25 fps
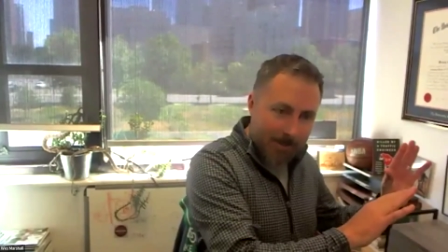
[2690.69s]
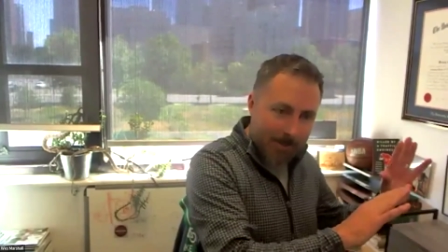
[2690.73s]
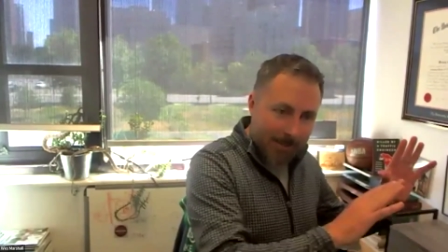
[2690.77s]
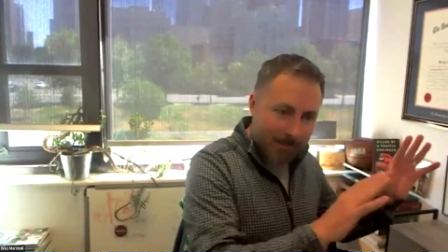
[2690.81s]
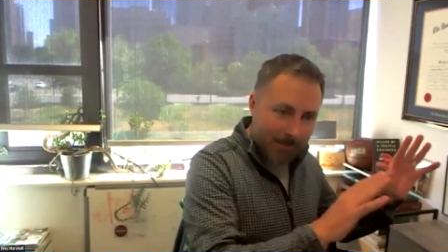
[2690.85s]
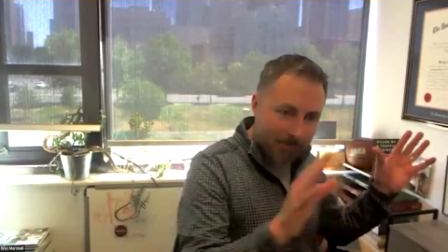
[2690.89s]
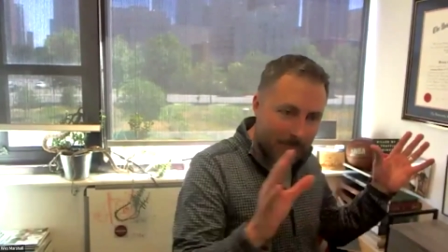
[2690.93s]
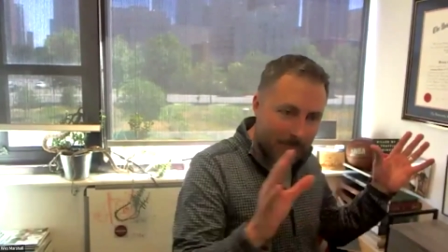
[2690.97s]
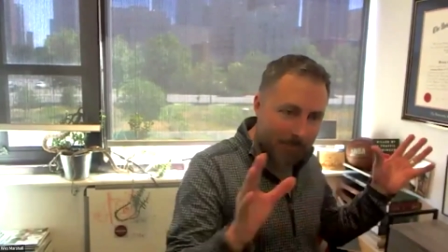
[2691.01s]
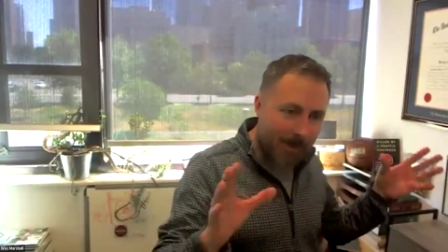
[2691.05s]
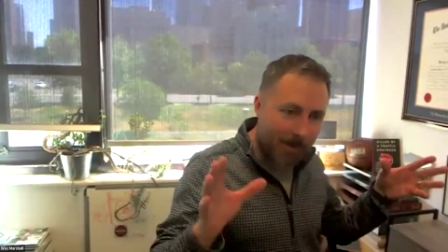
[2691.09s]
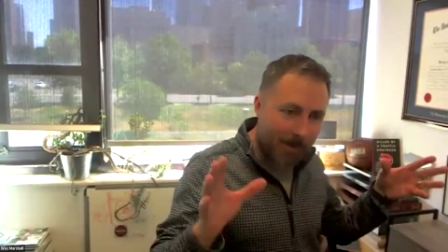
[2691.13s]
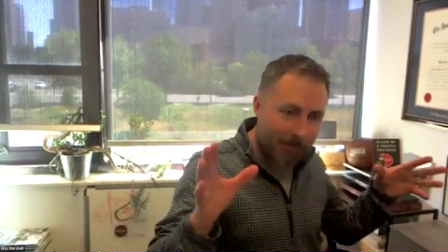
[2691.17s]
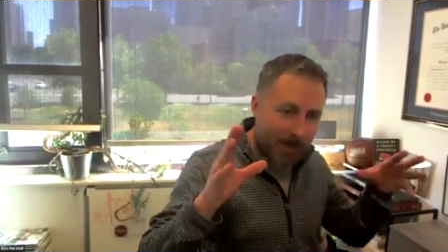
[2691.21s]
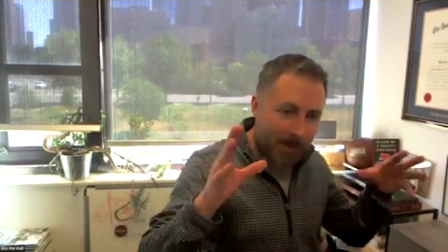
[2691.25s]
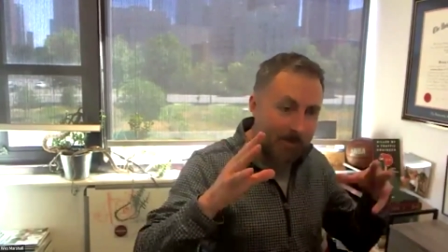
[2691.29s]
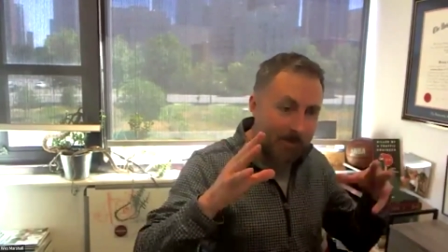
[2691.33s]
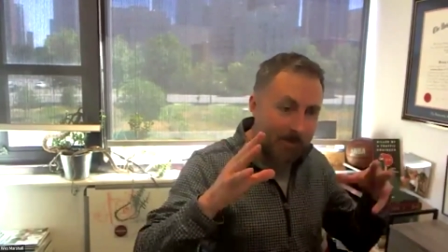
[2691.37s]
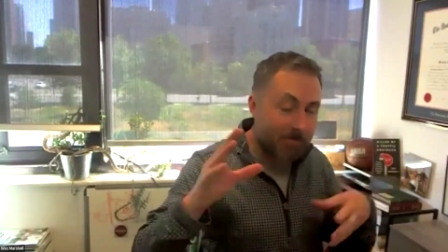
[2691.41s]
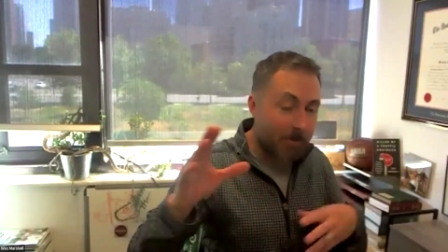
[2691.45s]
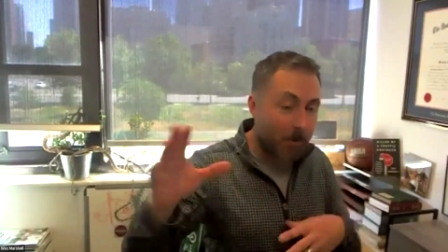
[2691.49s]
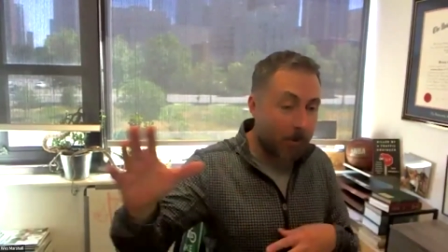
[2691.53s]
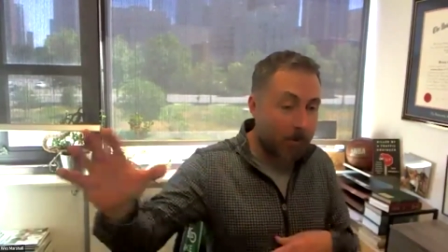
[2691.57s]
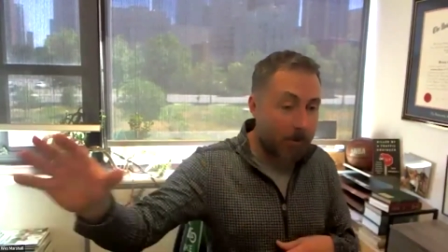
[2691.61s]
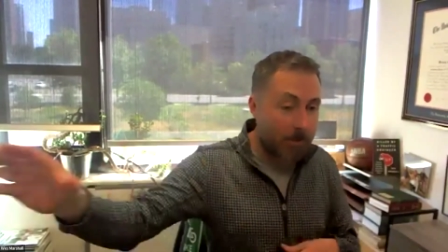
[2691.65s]
Like, my
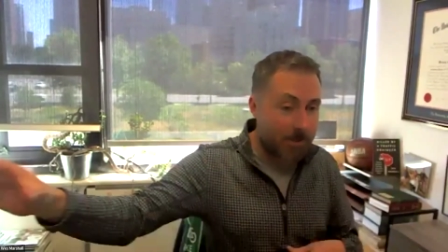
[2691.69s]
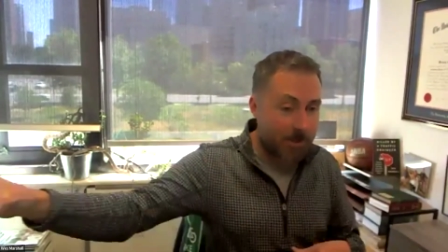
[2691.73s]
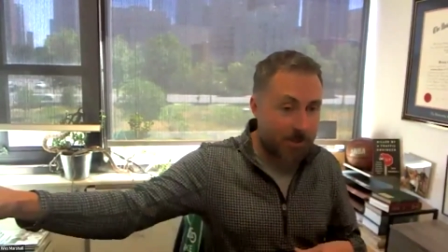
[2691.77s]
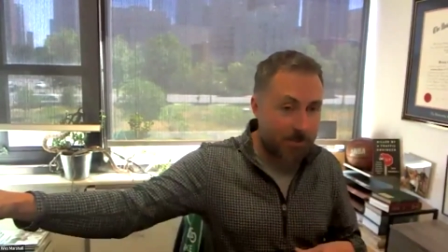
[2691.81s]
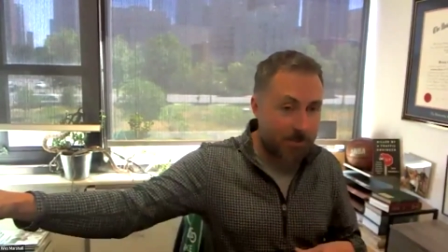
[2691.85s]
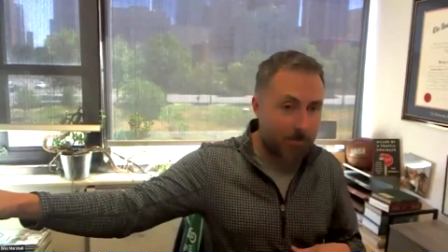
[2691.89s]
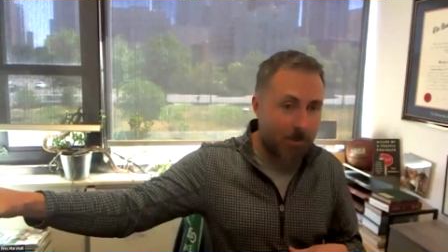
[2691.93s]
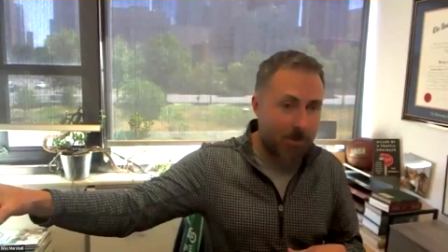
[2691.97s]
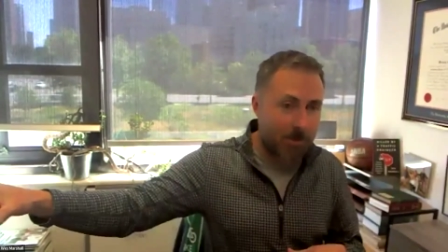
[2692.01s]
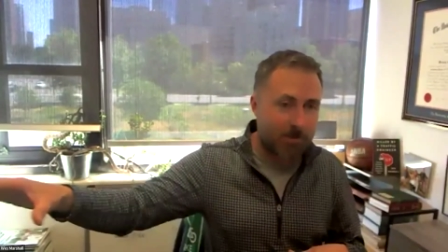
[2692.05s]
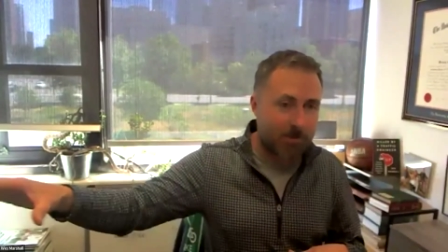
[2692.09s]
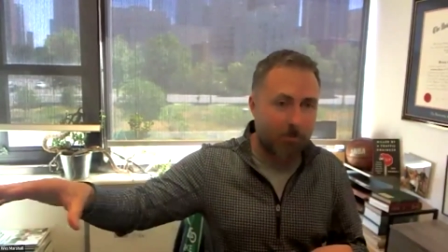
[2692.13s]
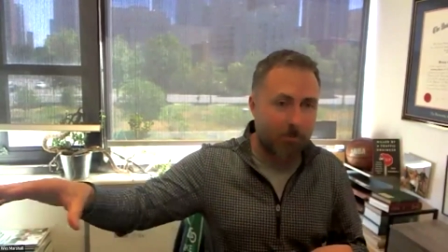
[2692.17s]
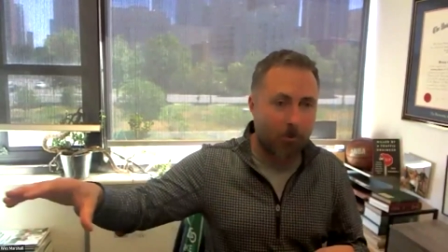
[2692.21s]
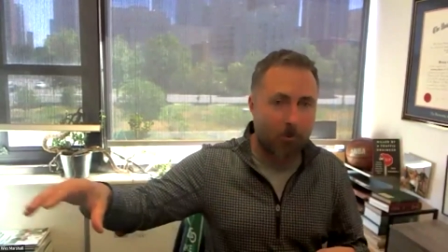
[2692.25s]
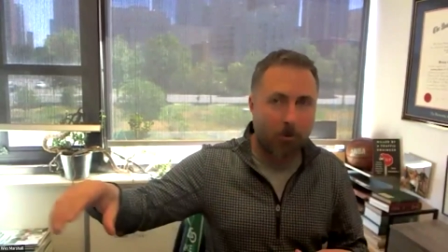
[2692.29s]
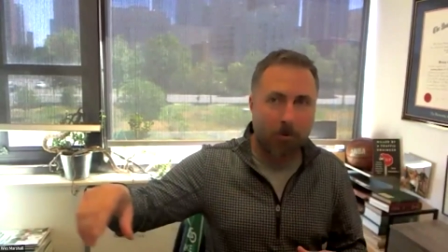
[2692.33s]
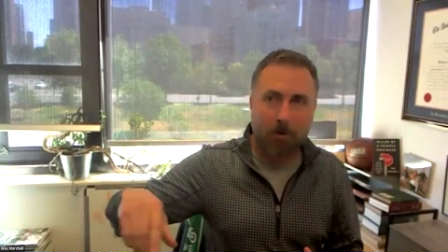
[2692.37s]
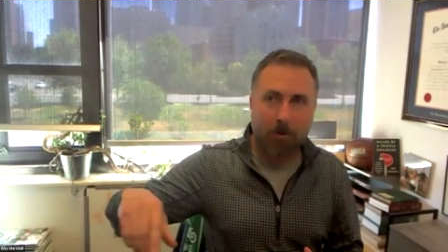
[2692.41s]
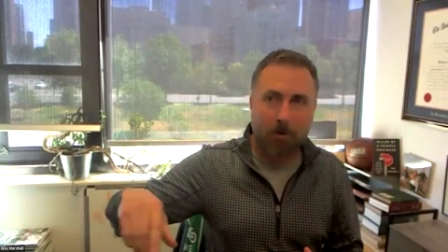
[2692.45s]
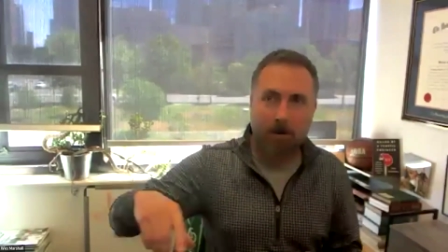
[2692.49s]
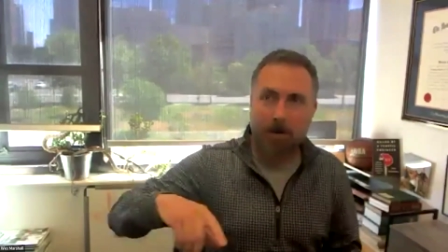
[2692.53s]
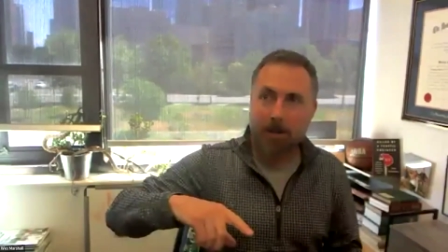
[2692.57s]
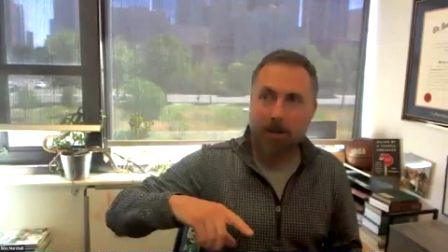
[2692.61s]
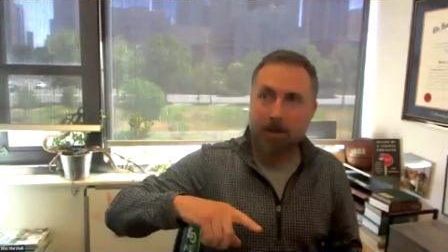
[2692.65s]
focus is much
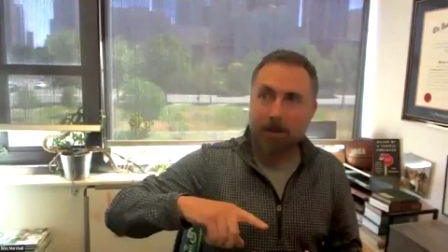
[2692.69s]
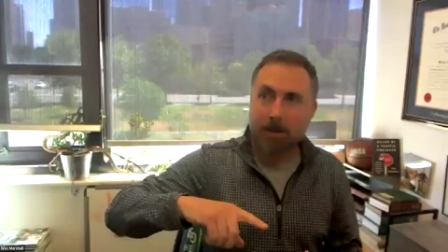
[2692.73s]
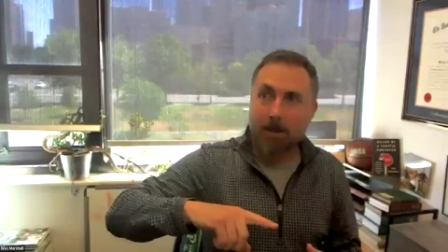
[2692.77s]
more